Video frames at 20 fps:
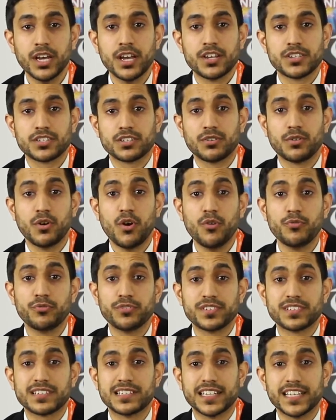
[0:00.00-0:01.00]
So
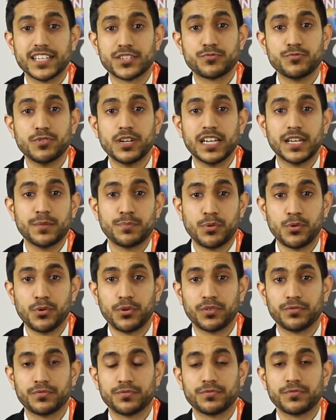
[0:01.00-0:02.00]
obviously it's really
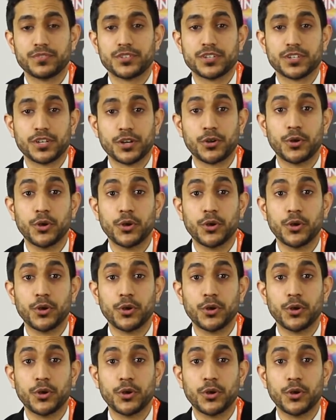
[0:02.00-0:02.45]
important to know